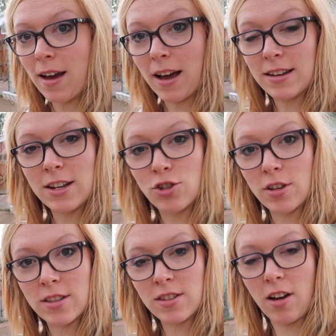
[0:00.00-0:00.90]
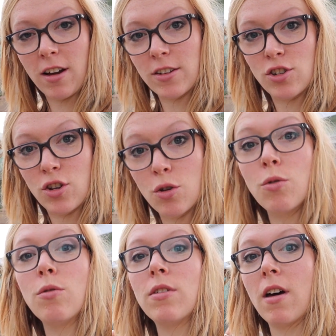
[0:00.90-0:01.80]
additions
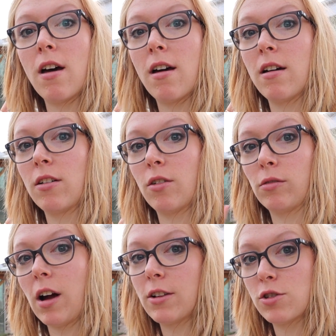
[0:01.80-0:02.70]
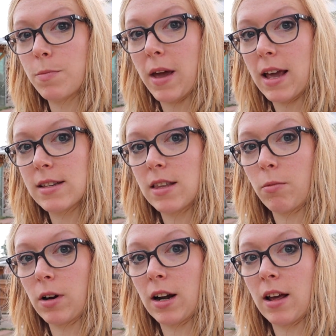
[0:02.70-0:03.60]
onto the garage space that
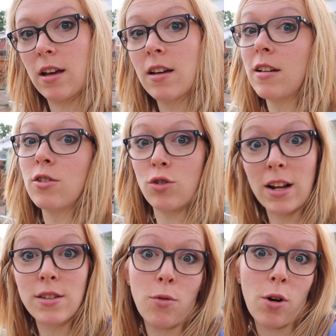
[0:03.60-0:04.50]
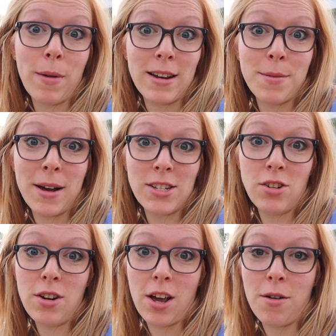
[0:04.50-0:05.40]
we're gonna transform into my
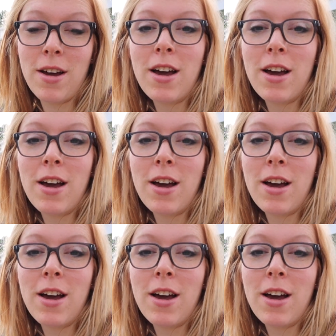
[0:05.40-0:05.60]
studio.